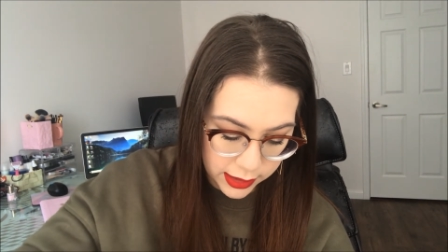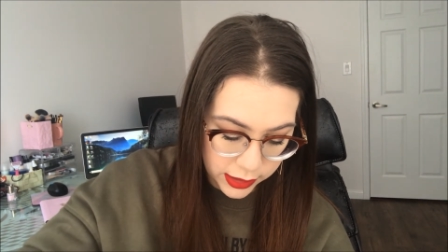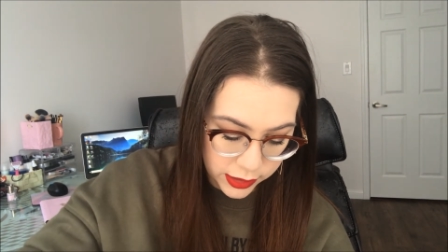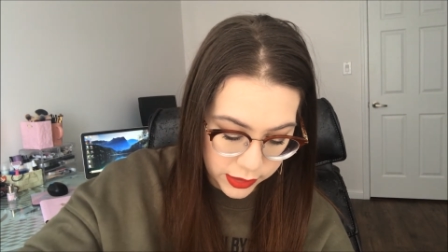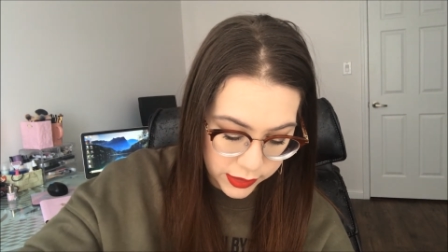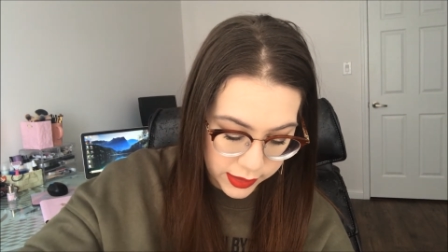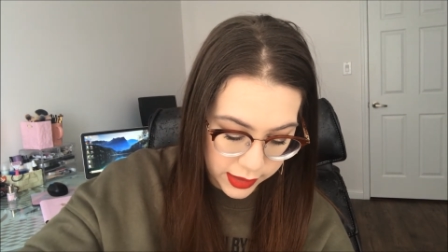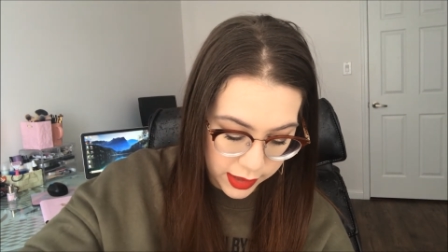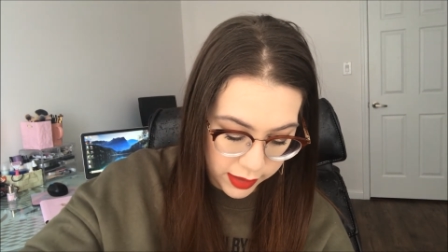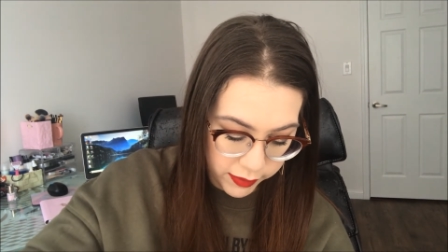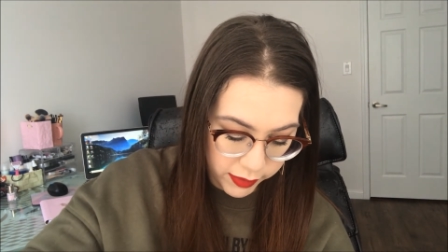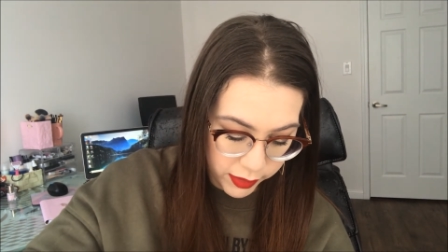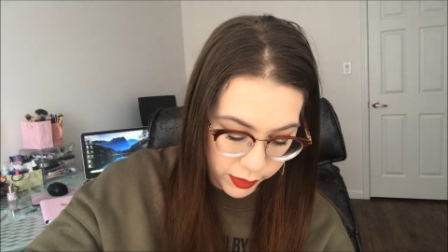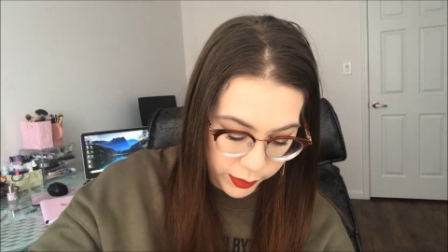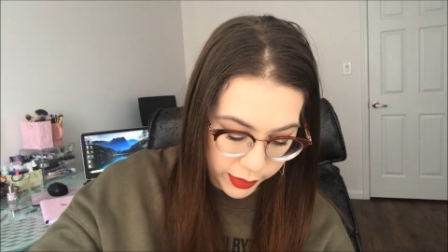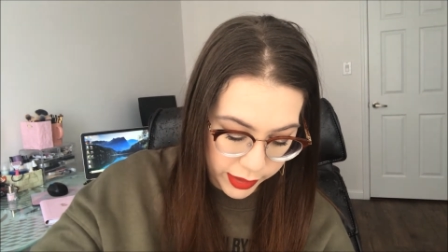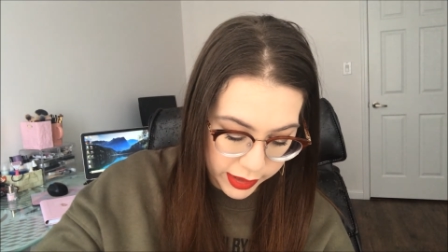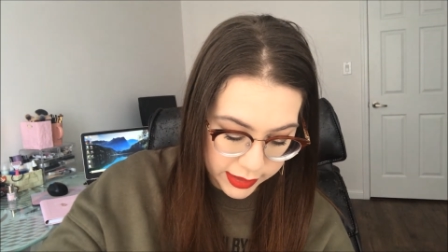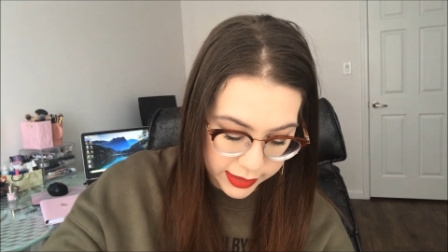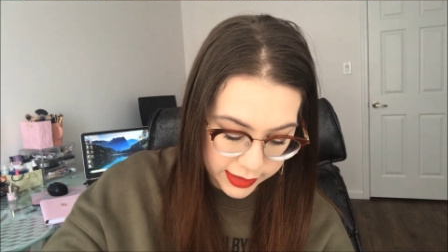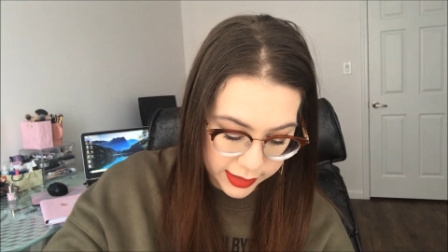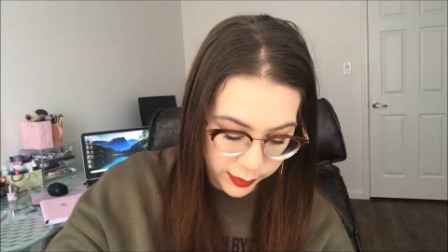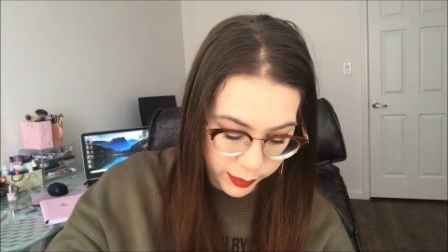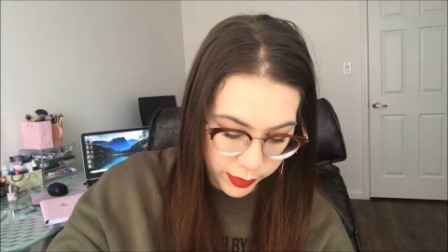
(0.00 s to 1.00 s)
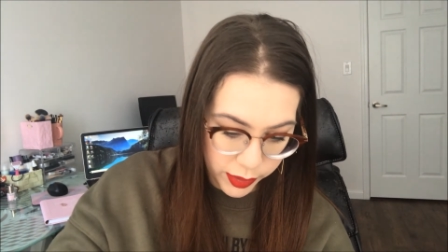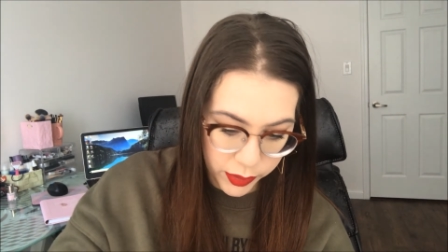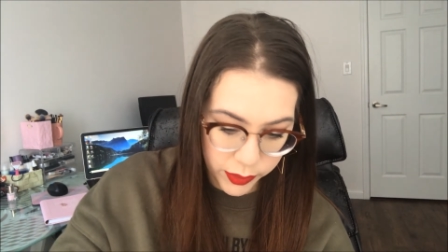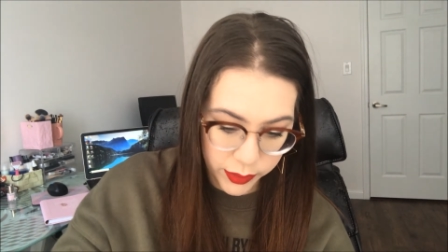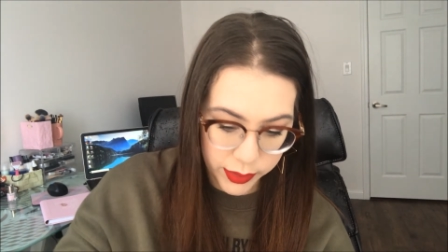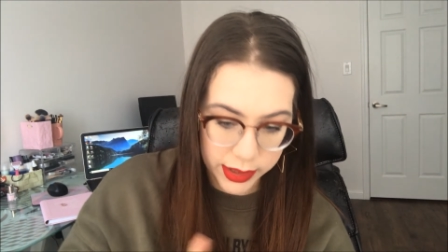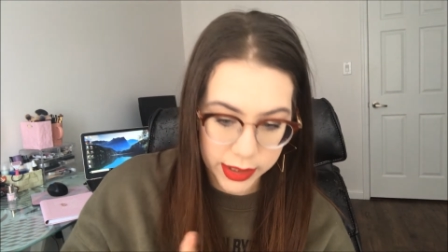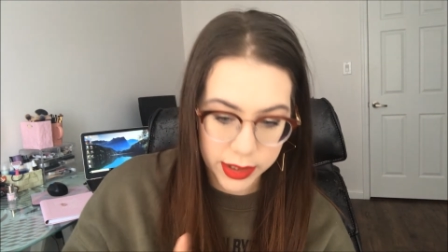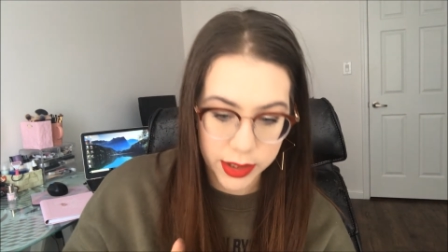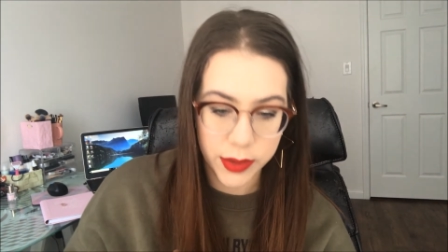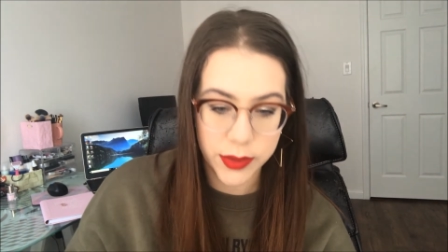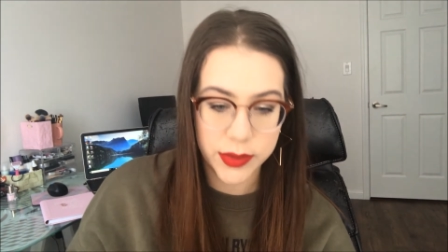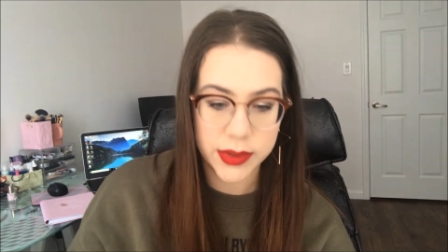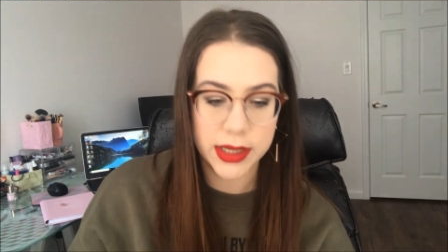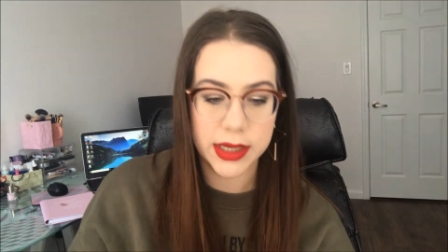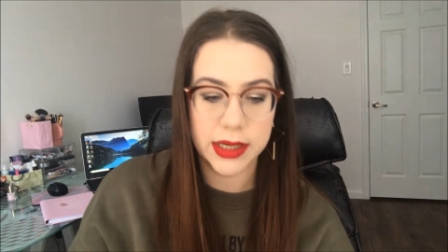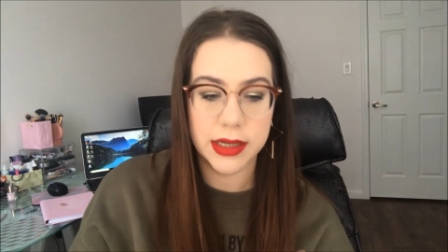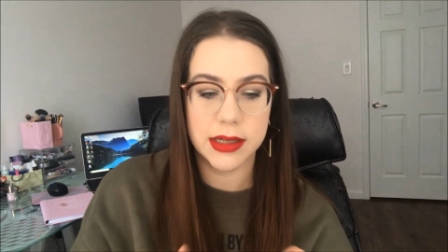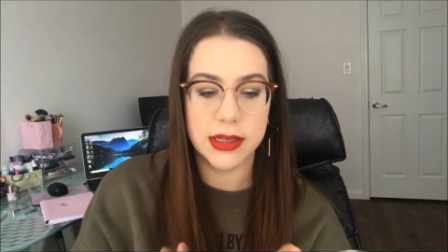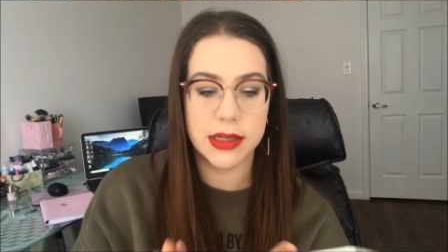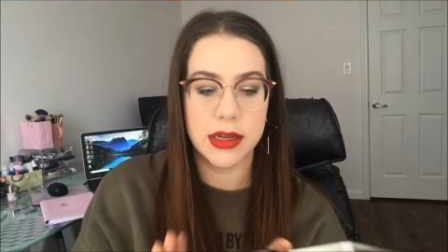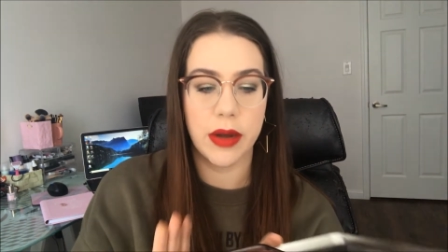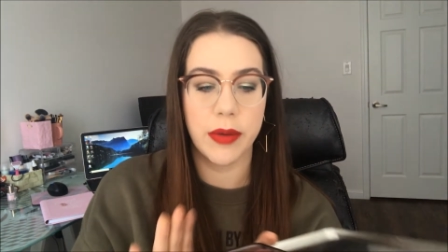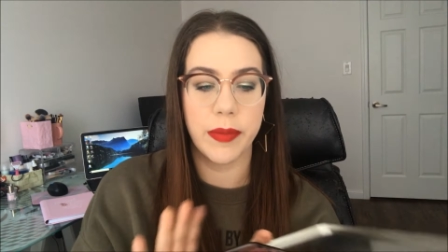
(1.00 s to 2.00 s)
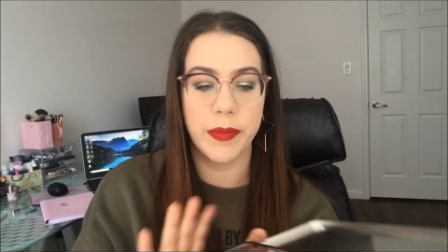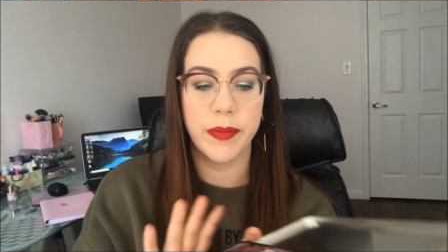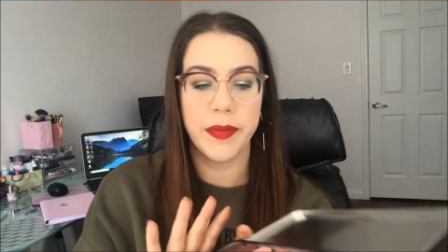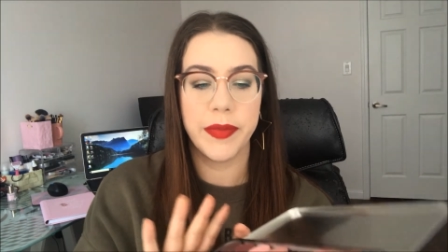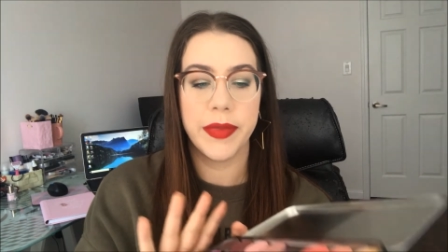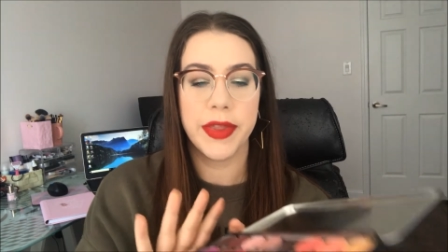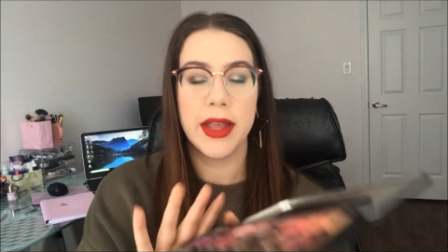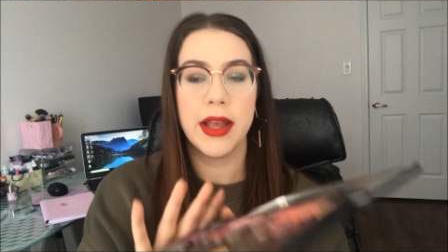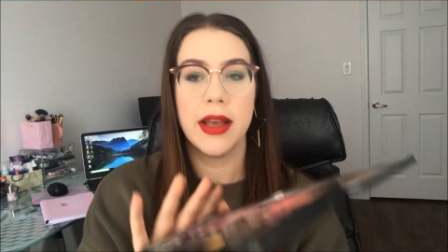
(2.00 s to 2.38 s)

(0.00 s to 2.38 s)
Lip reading: I'll just give it away to someone who can use it. So